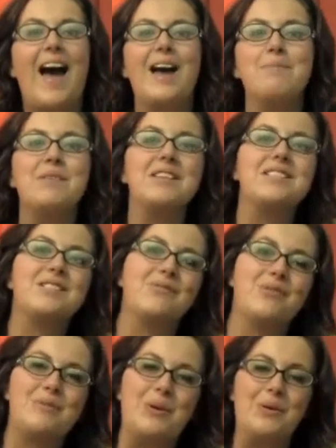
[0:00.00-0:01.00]
I'm Melissa
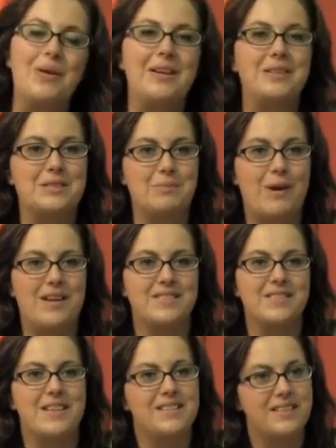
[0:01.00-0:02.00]
from Northline
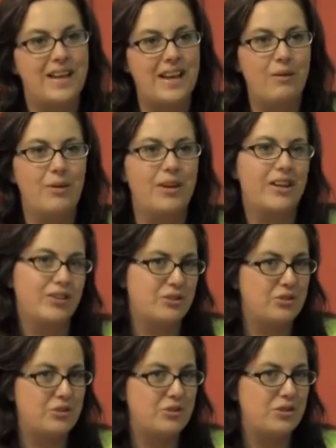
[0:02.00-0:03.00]
Express, and today I want to
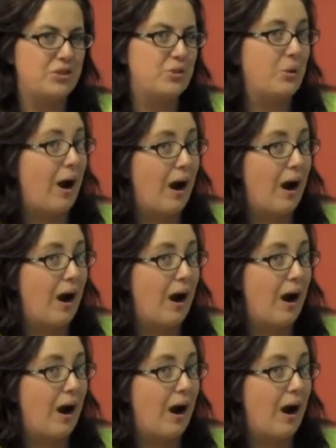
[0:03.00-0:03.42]
introduce you to